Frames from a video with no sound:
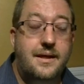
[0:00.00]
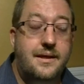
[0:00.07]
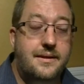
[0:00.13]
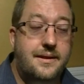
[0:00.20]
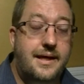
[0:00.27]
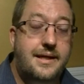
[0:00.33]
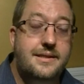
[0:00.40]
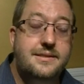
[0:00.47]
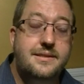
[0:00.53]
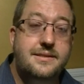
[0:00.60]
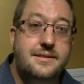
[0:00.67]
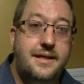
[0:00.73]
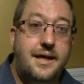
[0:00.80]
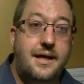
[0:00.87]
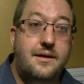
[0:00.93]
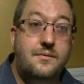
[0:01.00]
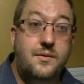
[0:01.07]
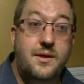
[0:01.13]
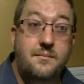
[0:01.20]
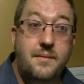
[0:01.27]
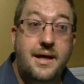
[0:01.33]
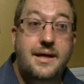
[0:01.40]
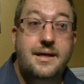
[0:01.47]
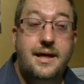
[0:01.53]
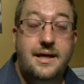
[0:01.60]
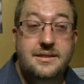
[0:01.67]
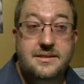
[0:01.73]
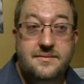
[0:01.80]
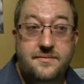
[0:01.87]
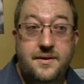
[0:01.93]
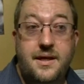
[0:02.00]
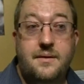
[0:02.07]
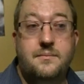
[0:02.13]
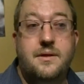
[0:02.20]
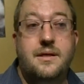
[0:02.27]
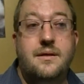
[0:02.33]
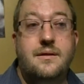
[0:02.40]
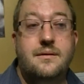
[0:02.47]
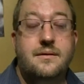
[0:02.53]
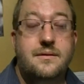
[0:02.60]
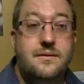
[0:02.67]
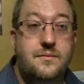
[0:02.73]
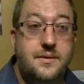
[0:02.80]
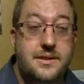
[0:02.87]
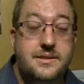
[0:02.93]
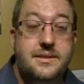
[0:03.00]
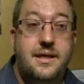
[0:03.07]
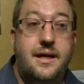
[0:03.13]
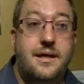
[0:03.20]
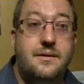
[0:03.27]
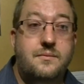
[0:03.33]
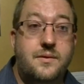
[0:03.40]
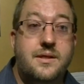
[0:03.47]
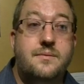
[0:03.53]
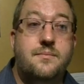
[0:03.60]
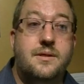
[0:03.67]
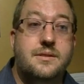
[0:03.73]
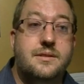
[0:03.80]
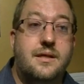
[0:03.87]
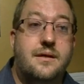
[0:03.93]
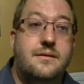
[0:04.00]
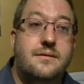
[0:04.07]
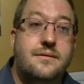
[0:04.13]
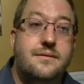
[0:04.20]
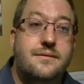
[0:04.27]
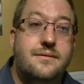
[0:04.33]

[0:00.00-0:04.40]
And that is a stand we make as a family. We stand with Marcel.